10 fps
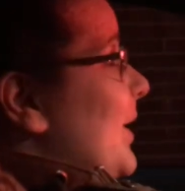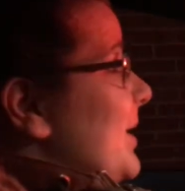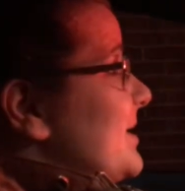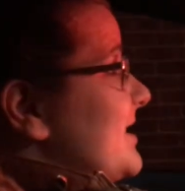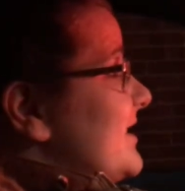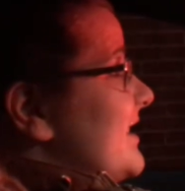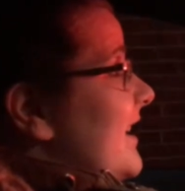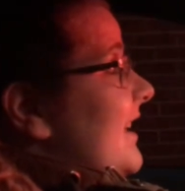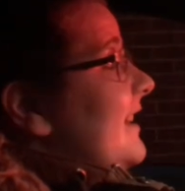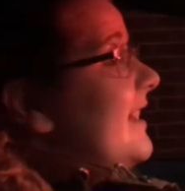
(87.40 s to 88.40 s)
costs.
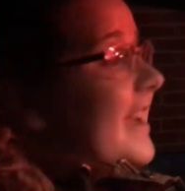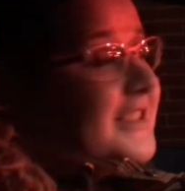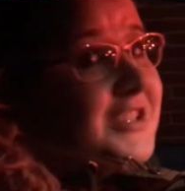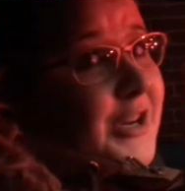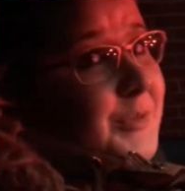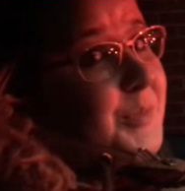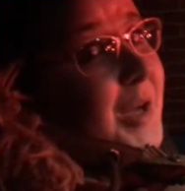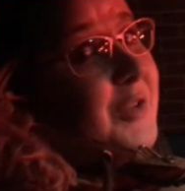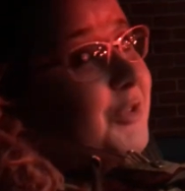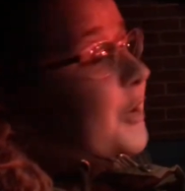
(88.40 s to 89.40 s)
Last time you
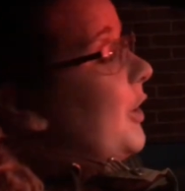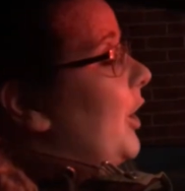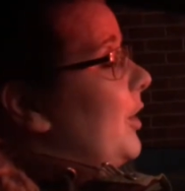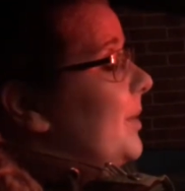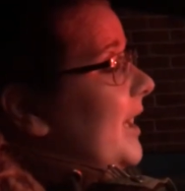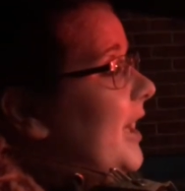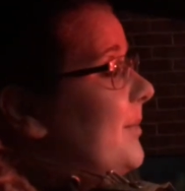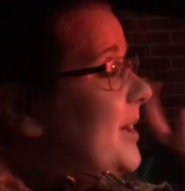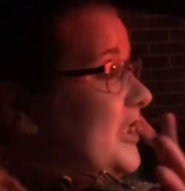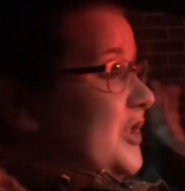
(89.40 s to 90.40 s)
might recall when I
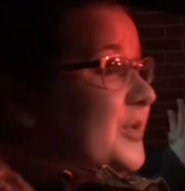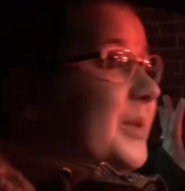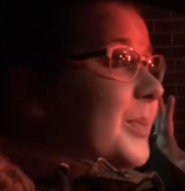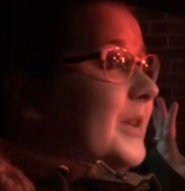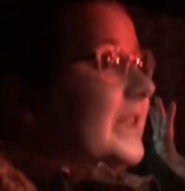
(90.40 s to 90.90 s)
got my juniper